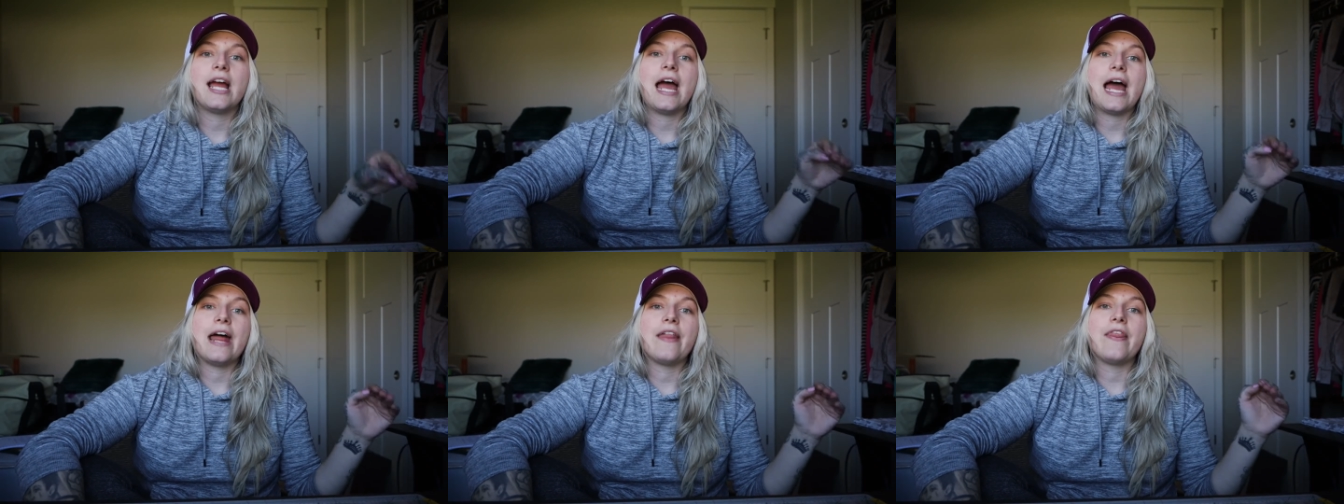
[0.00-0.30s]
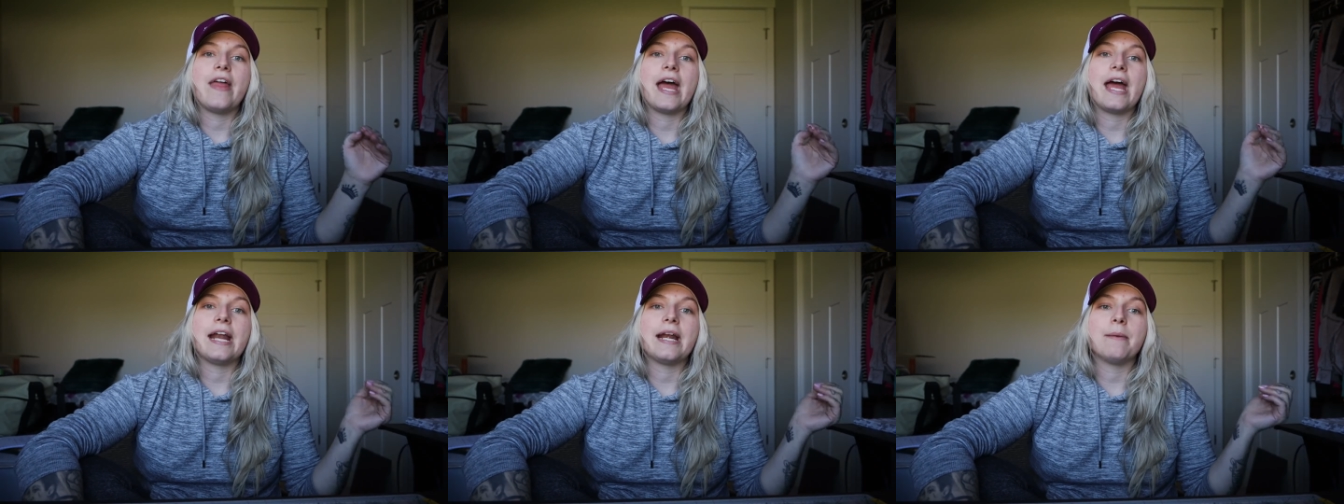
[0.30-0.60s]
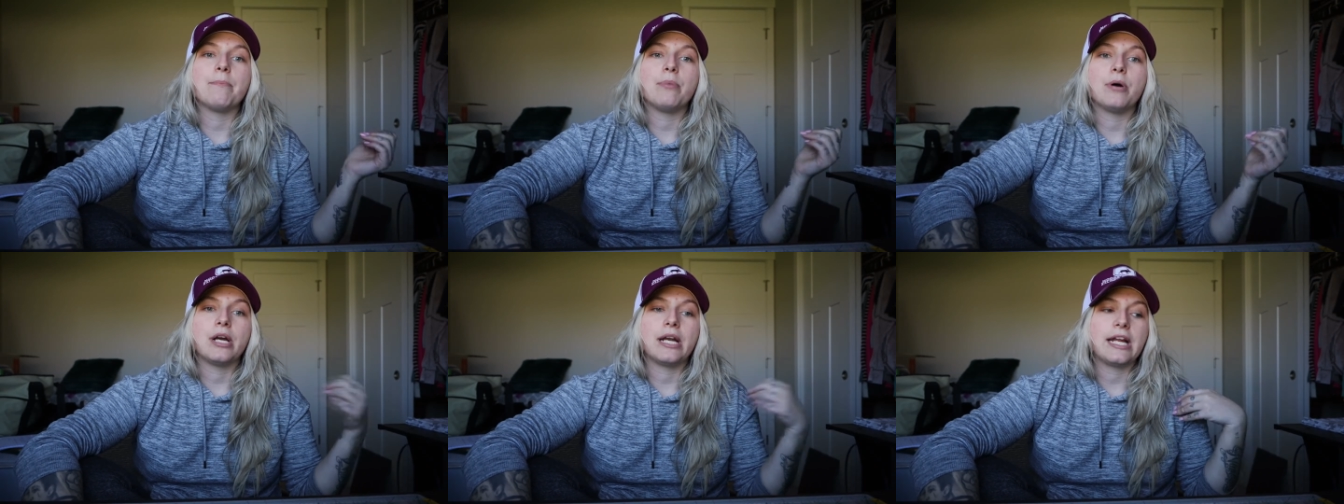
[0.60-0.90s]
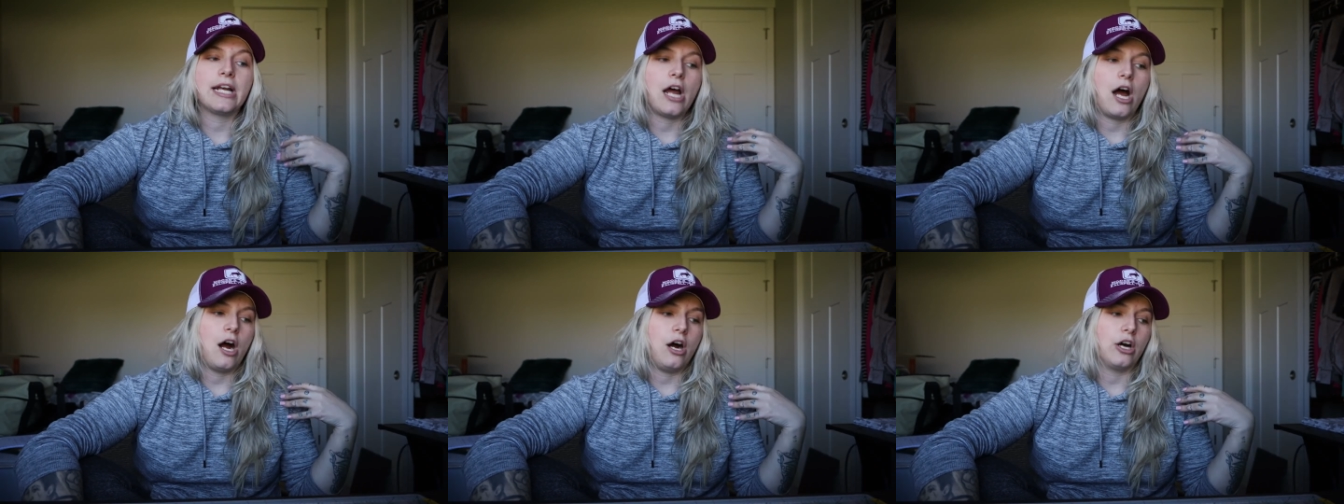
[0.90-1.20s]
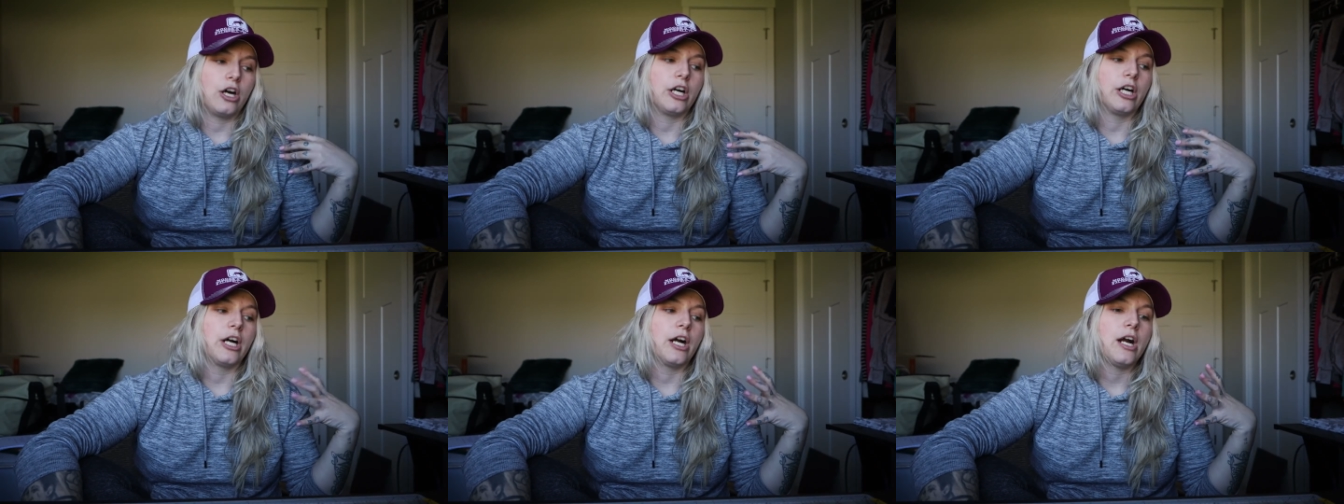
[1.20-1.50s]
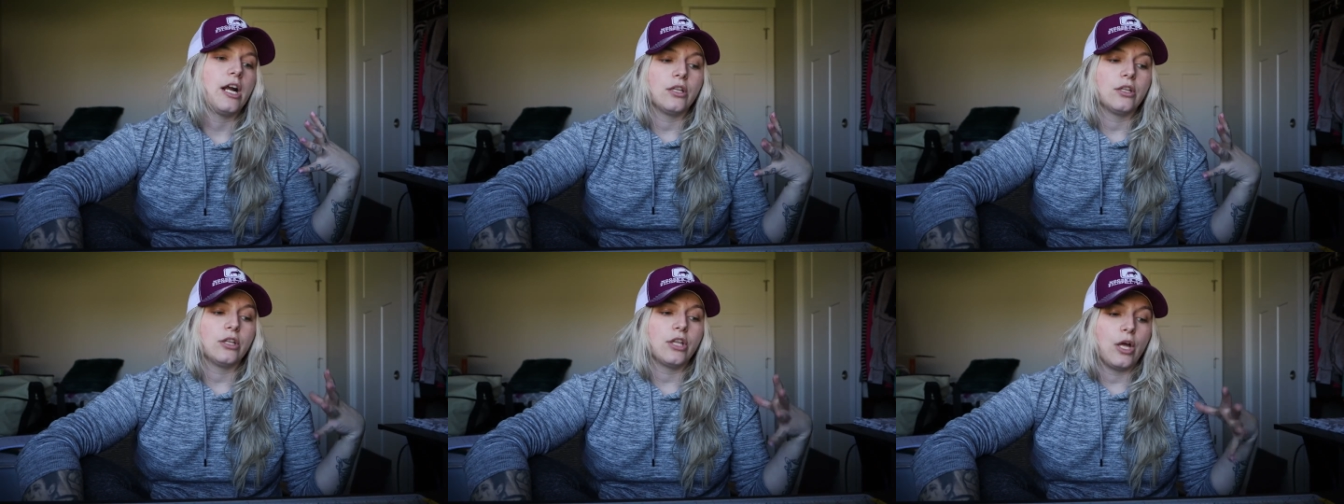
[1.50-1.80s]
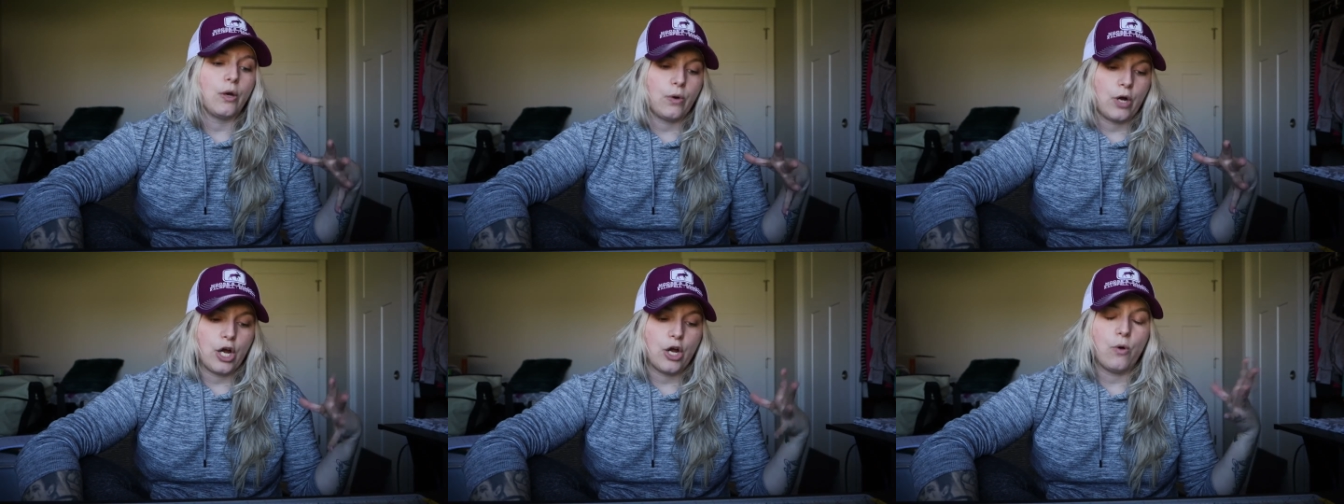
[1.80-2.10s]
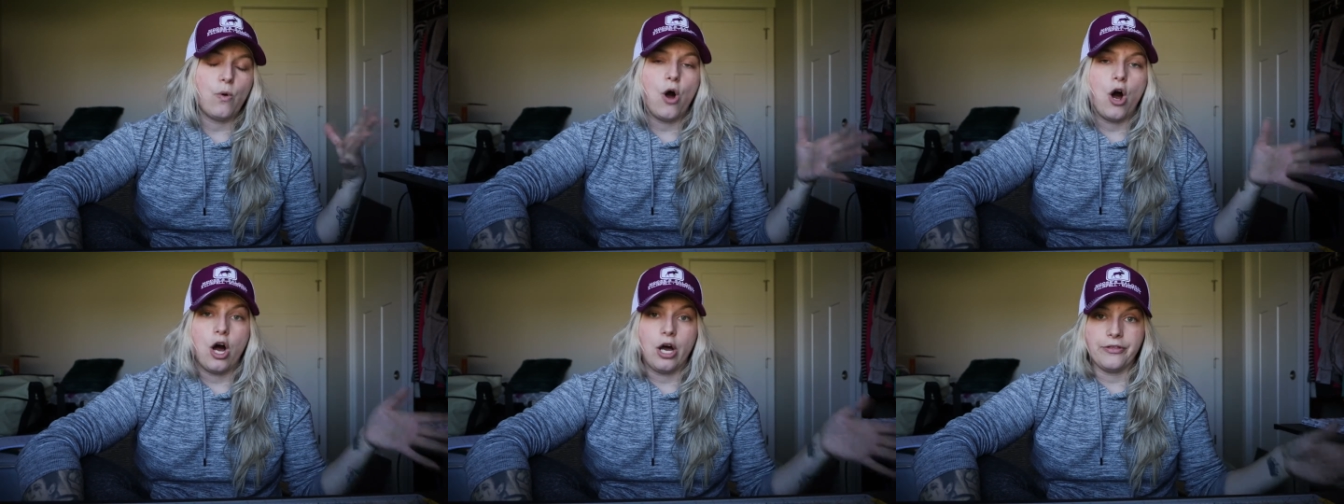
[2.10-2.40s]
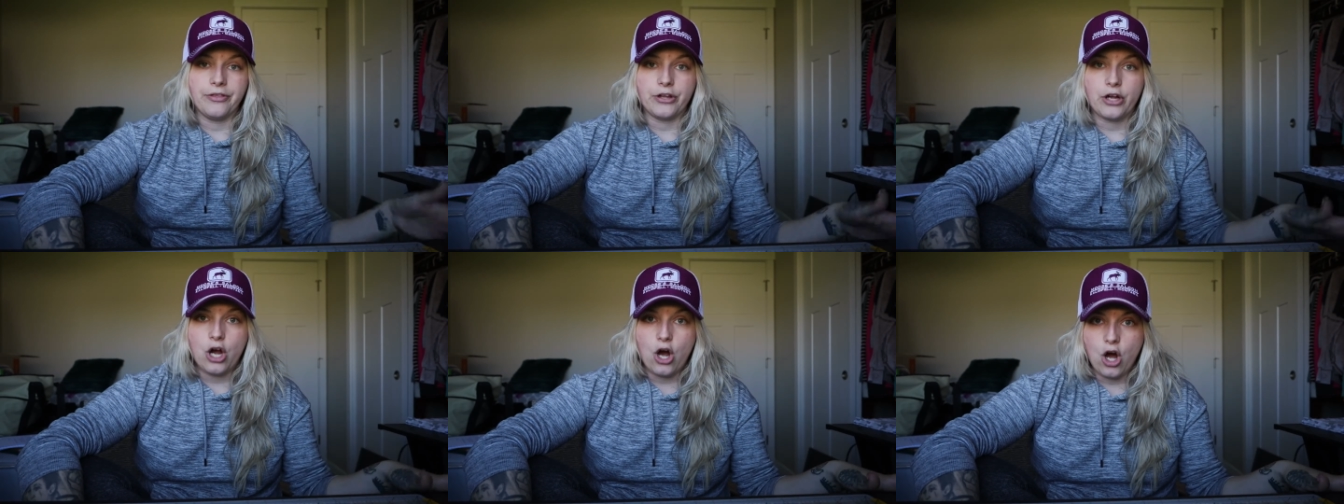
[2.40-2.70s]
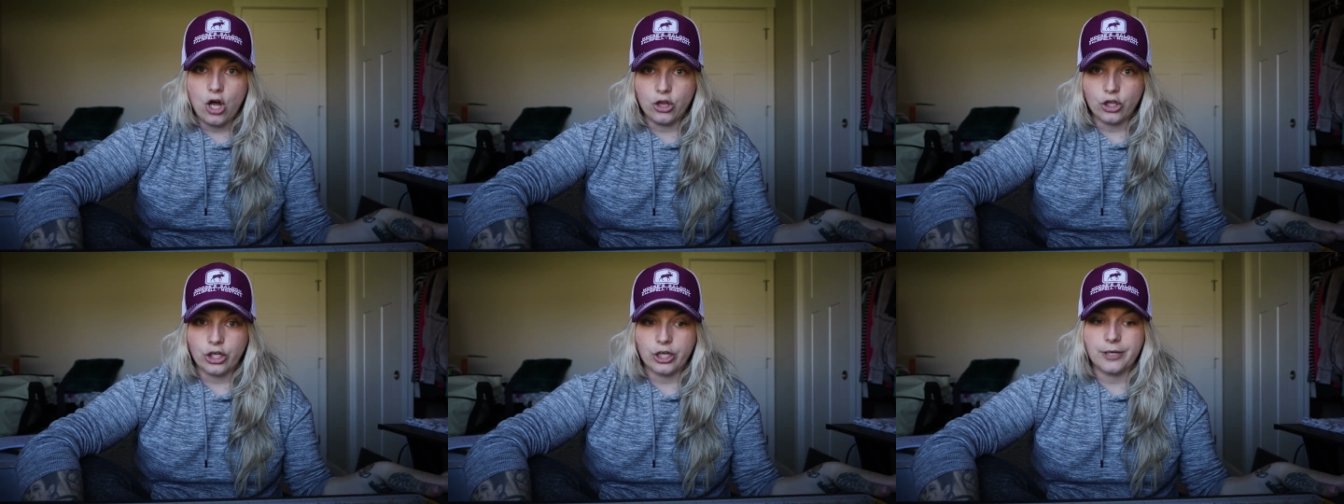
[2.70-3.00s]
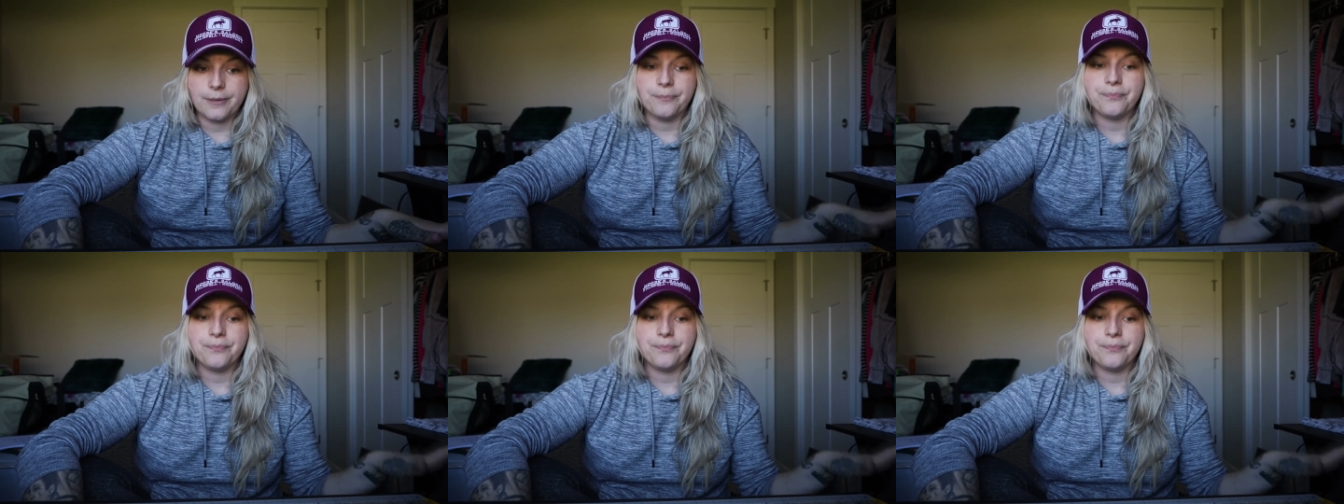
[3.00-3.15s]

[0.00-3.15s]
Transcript: and then putting our logo on the collar.